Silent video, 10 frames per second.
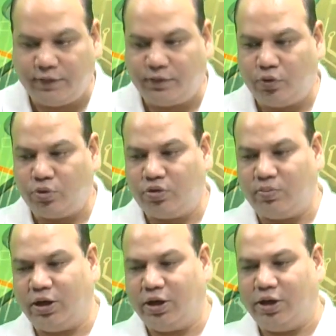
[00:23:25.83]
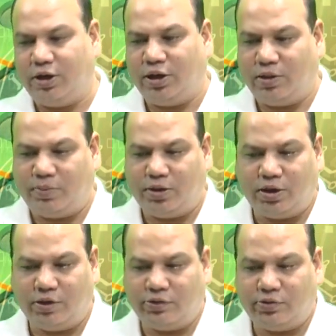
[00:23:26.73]
float market
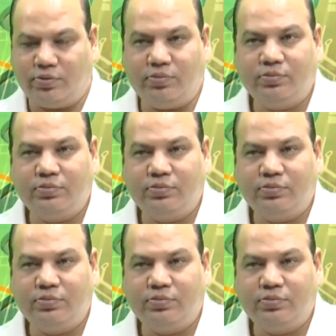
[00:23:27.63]
capitalization.